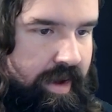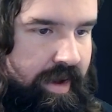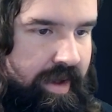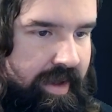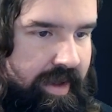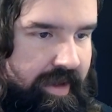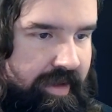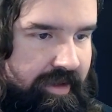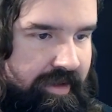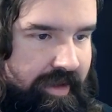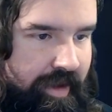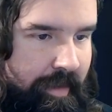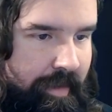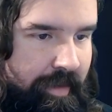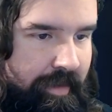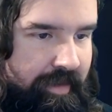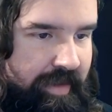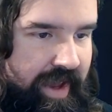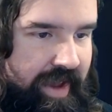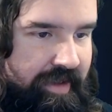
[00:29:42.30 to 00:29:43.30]
Some
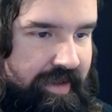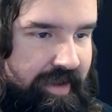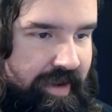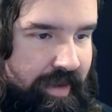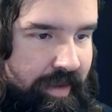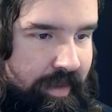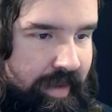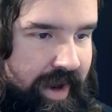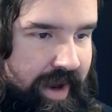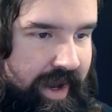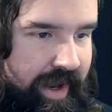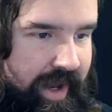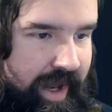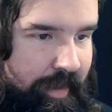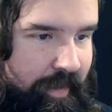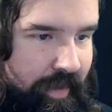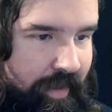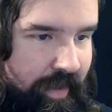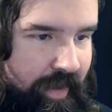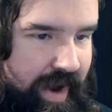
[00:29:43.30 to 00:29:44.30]
of these are really
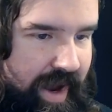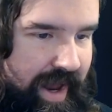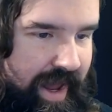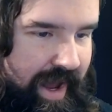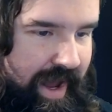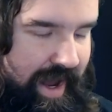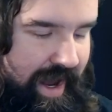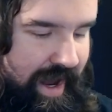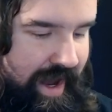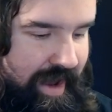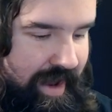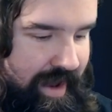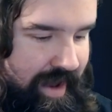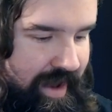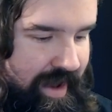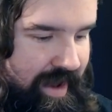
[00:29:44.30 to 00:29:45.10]
pretty.